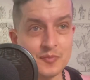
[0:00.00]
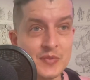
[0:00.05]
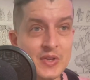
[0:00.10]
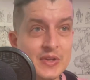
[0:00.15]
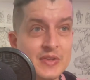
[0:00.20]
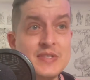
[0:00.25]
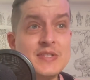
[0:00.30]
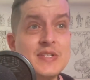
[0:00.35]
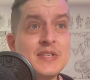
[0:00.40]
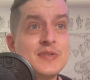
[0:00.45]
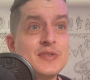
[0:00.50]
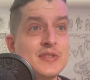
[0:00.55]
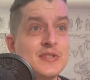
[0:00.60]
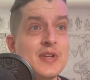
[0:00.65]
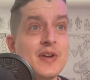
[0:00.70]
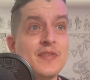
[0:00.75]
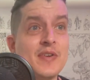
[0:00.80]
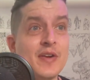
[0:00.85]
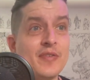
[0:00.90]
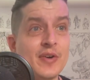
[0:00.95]
This is
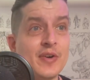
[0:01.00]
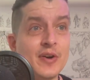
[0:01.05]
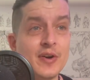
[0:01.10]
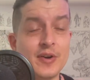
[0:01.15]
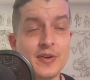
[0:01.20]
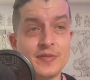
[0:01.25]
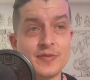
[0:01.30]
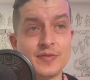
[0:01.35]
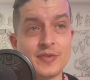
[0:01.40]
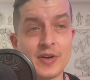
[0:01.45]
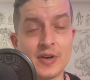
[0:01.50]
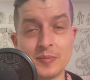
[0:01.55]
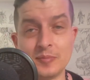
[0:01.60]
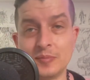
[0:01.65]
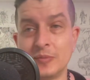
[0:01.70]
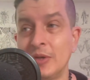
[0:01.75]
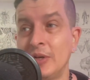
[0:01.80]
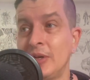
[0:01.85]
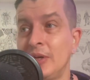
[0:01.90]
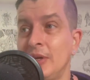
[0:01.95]
stuff I've heard
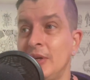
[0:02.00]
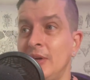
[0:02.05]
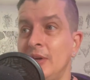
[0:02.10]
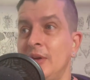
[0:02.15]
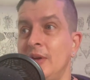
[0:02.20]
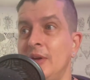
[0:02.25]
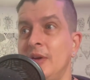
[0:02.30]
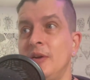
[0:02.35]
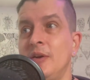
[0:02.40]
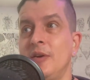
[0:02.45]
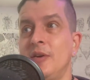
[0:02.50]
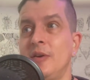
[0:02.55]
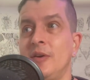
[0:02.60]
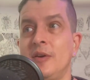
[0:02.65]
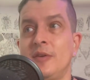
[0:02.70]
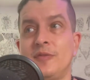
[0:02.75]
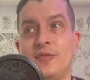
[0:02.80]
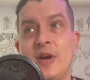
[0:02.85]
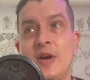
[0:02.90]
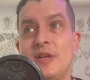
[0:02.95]
from
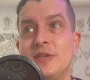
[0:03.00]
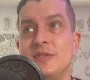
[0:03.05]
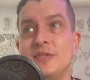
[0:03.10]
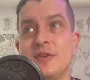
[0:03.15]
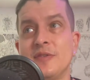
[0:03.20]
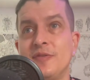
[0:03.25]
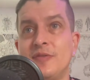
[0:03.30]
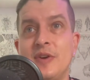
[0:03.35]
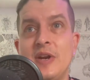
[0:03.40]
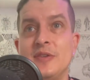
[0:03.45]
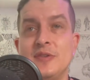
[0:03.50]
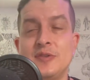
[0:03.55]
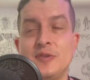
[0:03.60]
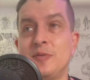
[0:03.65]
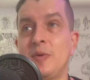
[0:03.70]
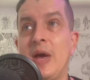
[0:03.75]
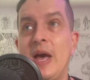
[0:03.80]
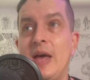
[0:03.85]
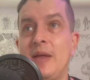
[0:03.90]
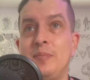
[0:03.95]
friends of friends
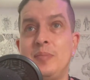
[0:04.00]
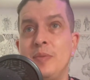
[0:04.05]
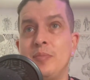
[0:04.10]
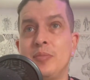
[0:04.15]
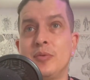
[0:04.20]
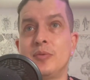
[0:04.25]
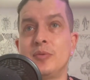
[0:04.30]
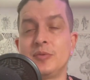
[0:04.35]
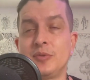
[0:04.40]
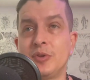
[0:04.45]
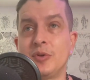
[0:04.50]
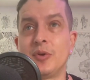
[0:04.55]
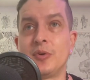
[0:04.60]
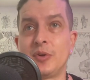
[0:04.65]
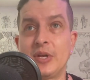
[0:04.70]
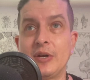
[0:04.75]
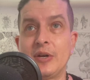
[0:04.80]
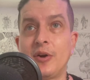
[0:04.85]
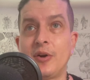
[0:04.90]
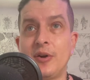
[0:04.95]
who had people,
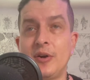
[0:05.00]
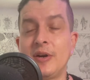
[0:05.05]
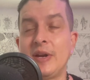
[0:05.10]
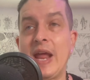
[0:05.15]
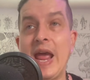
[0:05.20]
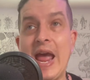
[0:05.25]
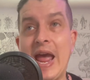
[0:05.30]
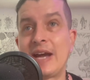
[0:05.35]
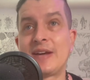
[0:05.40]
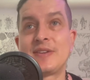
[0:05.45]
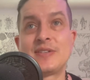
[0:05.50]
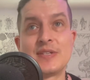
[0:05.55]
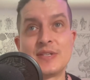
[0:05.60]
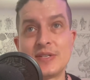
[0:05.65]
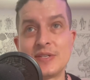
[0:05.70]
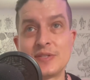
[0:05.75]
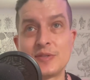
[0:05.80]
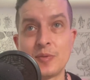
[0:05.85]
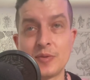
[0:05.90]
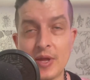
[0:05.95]
get hurt in
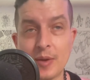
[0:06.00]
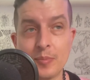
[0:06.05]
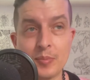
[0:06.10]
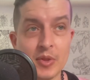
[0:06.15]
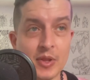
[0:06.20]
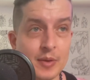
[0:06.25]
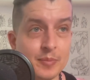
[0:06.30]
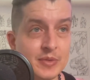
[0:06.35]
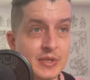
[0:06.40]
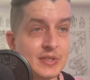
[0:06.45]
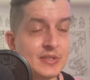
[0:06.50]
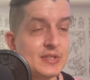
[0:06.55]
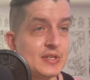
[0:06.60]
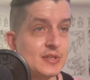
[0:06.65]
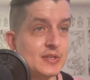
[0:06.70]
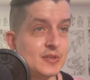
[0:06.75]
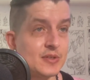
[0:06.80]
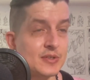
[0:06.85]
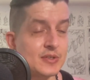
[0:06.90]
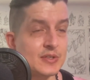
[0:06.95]
accidents with epileptic
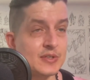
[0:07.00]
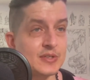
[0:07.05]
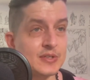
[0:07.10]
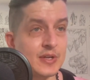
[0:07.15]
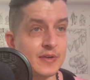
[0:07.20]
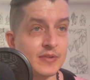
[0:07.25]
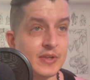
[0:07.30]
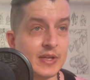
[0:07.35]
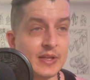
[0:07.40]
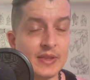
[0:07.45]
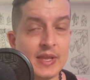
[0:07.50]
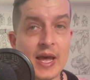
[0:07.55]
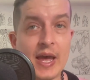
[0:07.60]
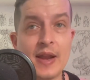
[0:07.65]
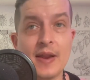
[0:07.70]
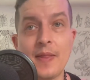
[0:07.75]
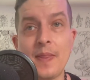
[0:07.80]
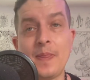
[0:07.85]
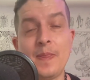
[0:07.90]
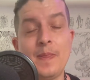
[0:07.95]
seizures and stuff like
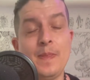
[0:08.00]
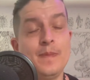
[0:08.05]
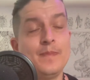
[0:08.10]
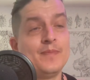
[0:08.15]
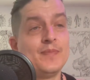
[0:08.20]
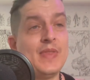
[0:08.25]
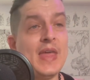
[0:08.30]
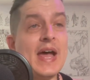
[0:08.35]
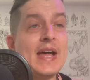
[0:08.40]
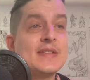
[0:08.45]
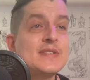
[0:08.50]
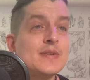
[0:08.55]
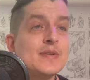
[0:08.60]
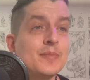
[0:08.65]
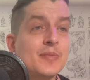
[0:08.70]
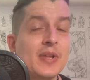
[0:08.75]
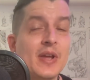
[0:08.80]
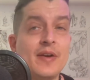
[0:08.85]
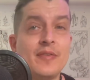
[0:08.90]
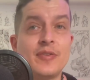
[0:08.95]
that. That's
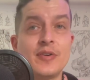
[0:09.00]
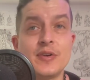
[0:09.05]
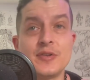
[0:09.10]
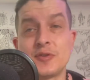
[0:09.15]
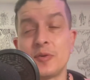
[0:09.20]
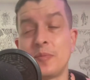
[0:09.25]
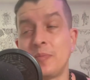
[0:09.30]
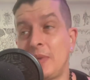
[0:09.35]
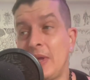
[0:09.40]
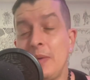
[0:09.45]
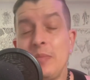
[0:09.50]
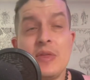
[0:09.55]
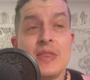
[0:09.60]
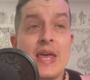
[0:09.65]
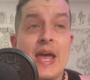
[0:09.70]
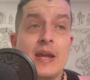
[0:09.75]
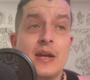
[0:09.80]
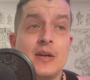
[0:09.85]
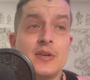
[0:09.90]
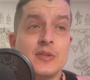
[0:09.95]
something I've heard. So maybe
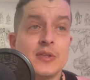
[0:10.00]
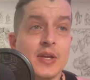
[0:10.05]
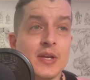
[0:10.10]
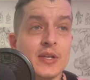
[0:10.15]
that could